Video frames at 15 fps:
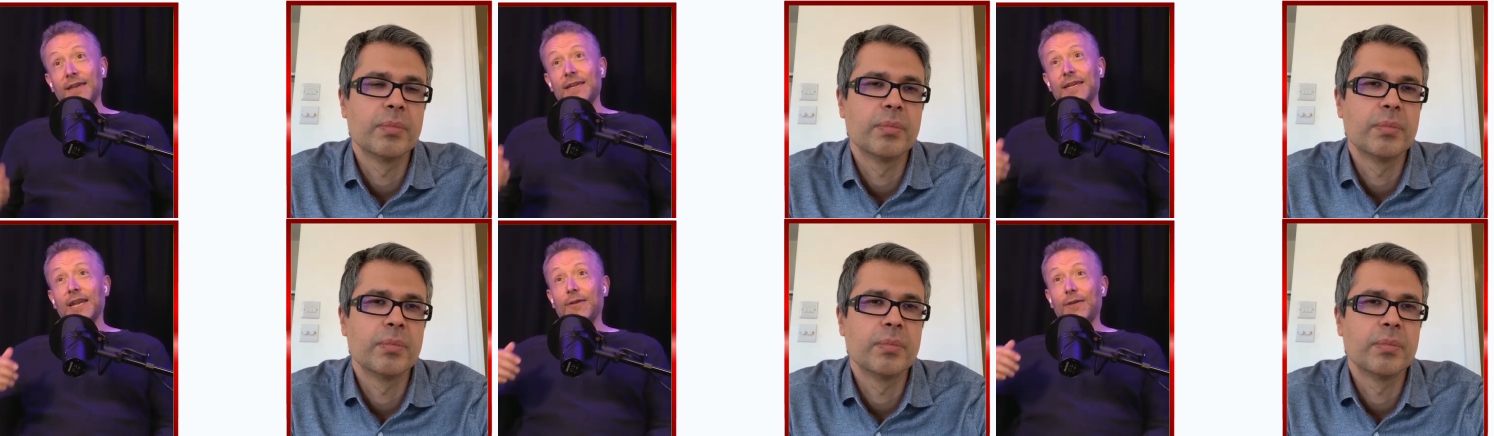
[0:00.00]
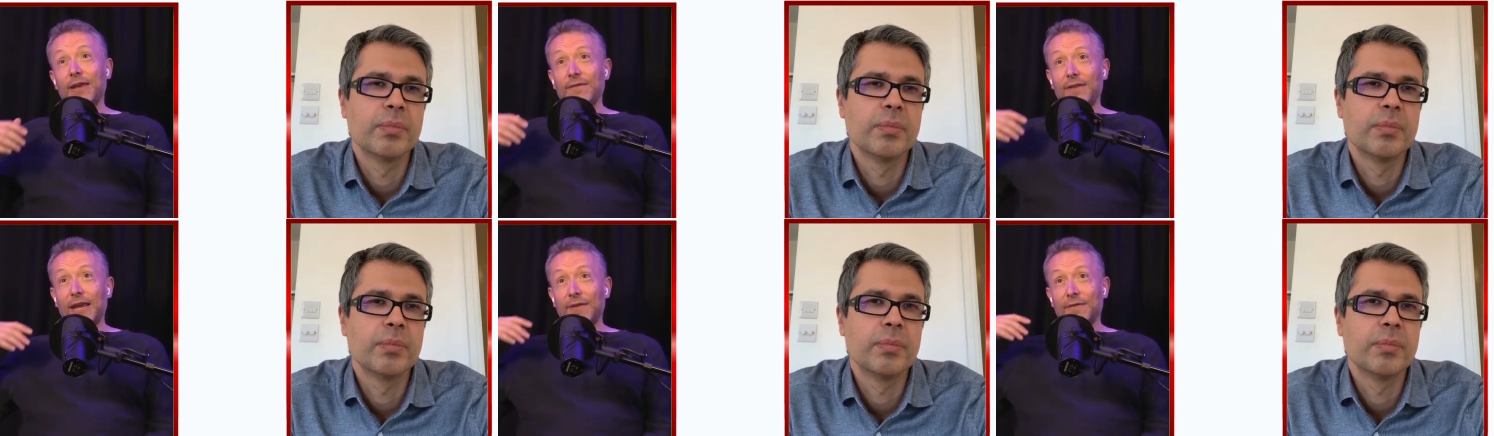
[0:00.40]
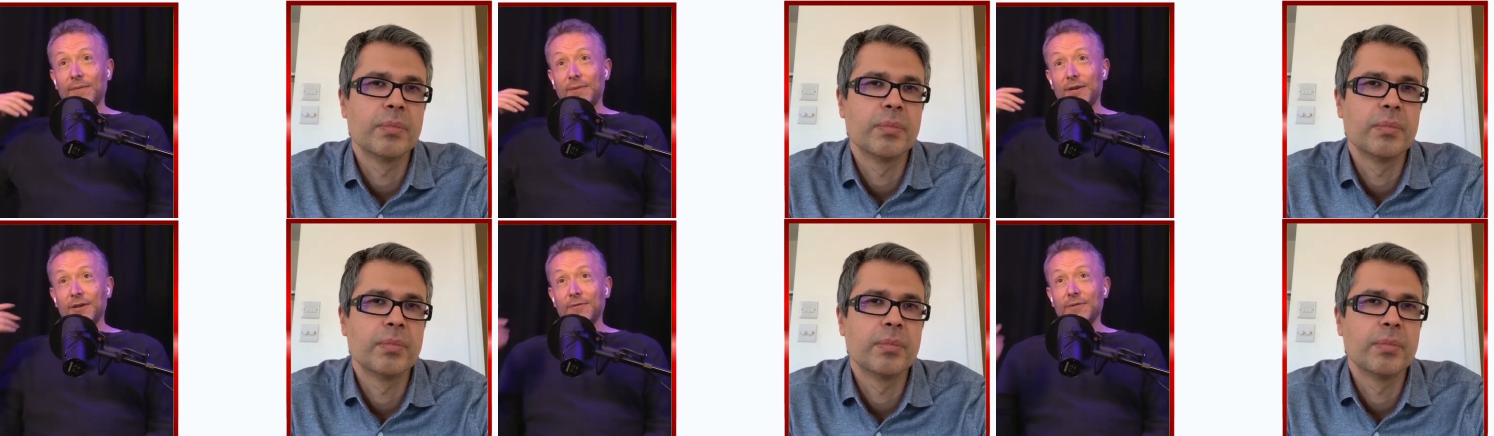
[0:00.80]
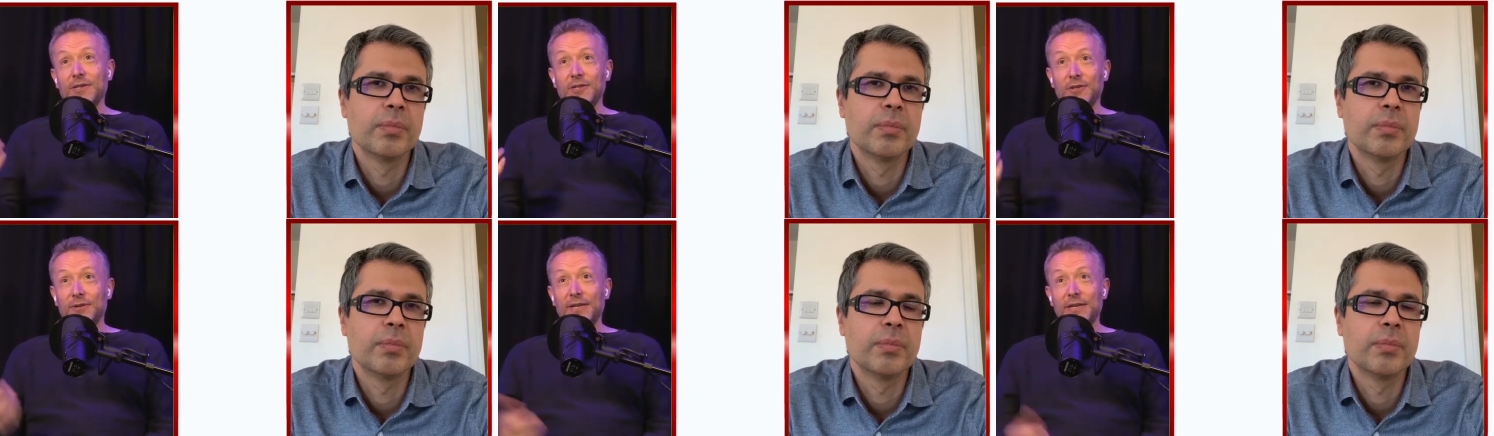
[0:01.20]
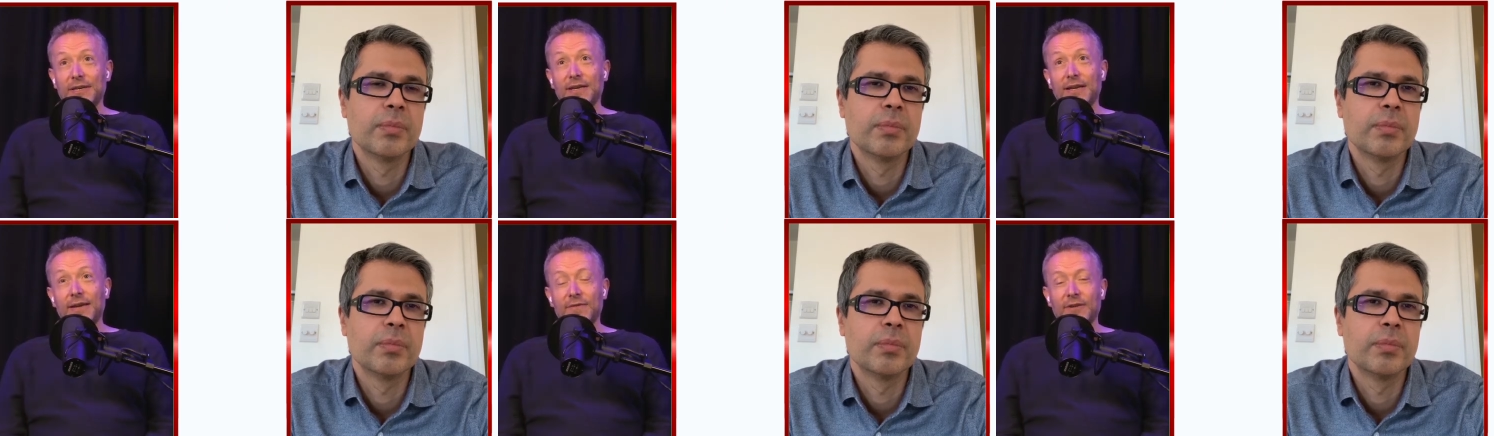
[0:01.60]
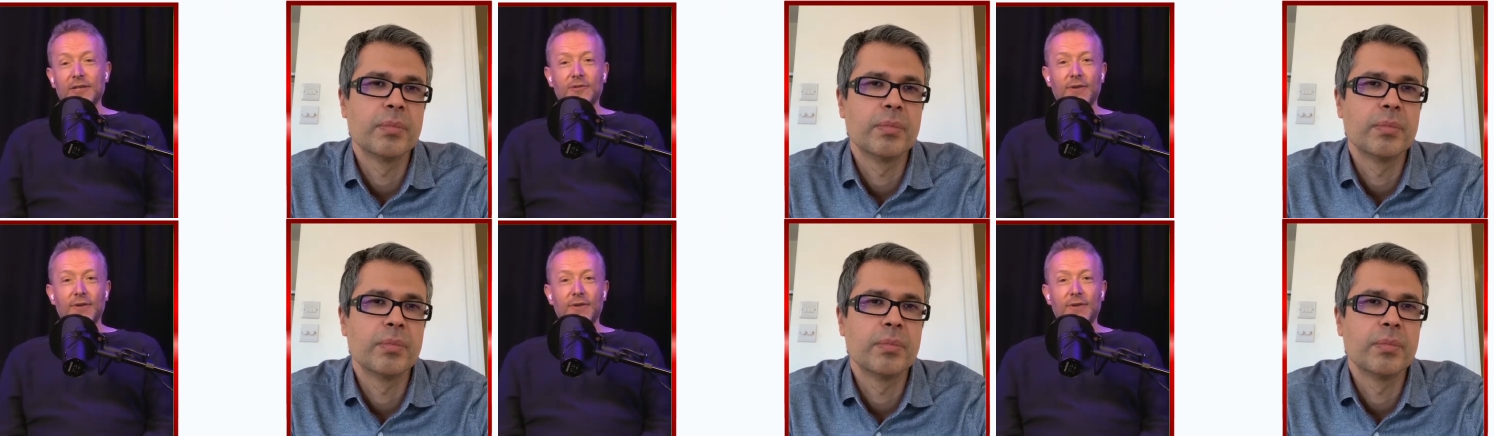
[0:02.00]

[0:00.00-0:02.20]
Speaker 1: you know, if, if I'm going to enjoy having a